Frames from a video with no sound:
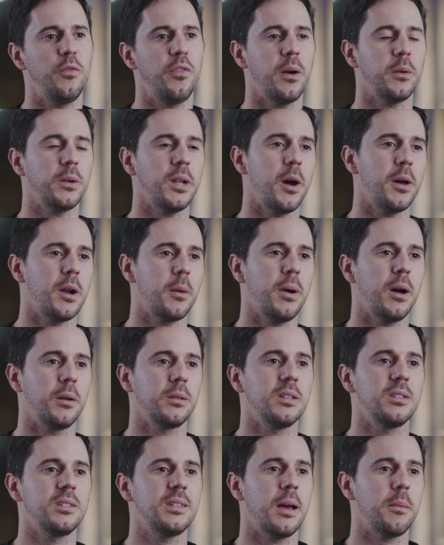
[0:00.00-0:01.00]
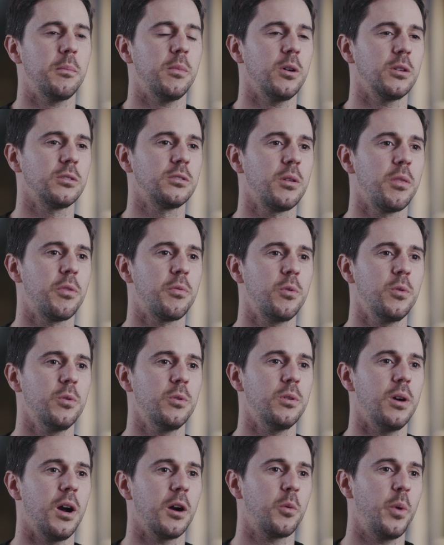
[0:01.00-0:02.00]
We found out about the sandbox
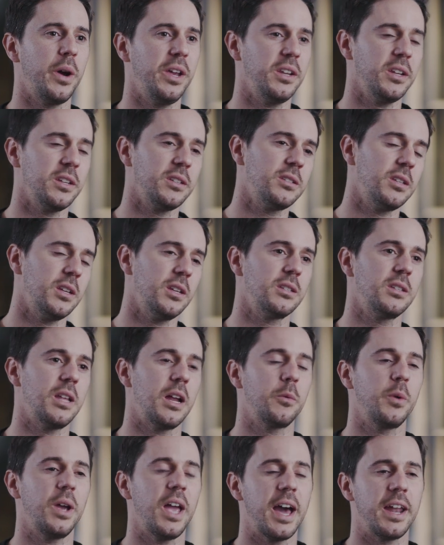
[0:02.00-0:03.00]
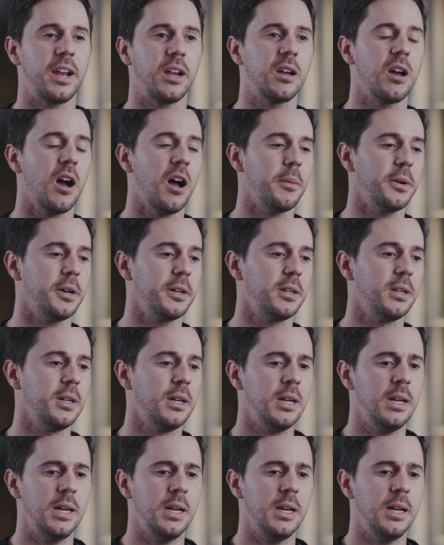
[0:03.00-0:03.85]
through acquaintances that we had in common.